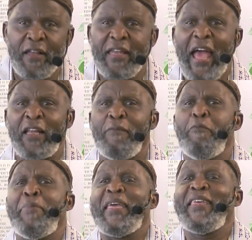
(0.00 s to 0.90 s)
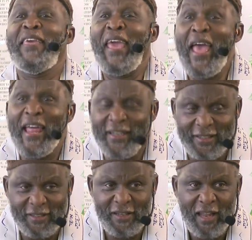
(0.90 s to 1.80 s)
that
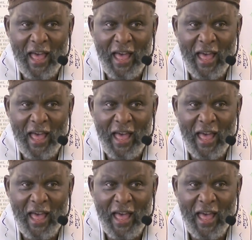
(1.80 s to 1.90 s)
began